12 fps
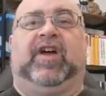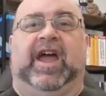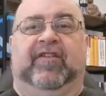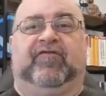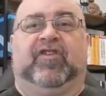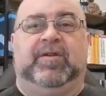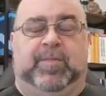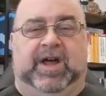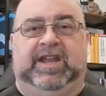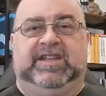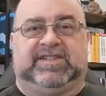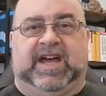
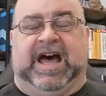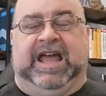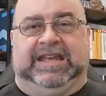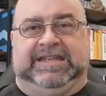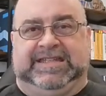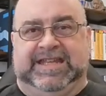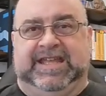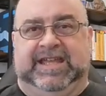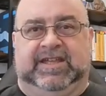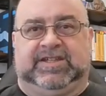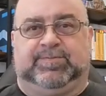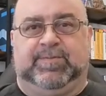everybody's ideas,